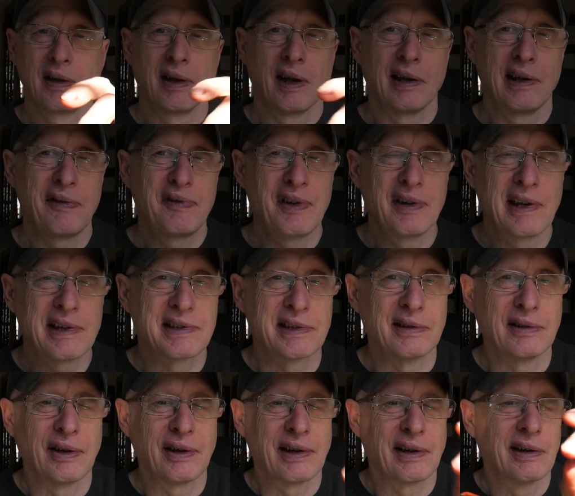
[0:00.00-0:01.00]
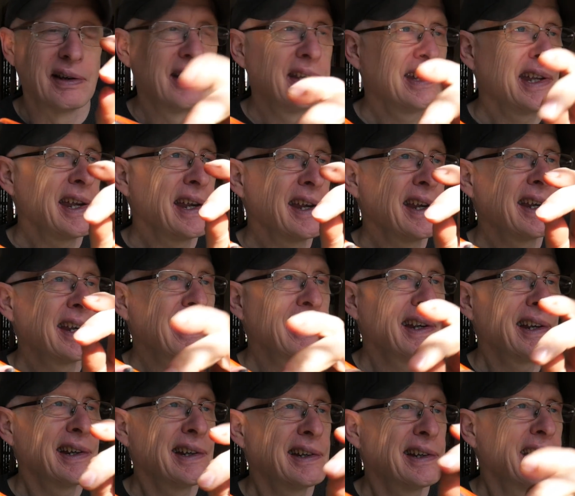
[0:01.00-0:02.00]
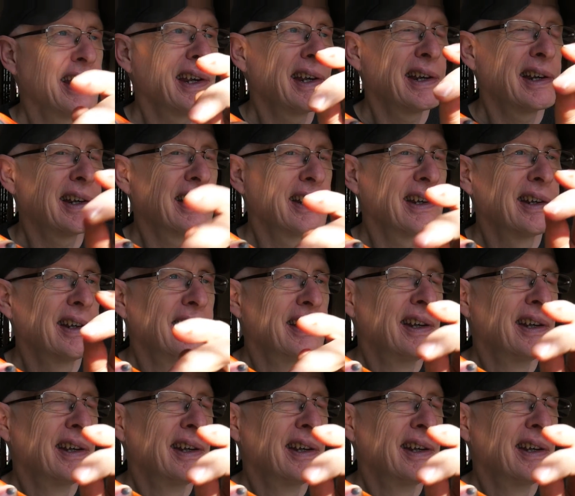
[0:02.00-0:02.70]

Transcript: and if you listen look ding ding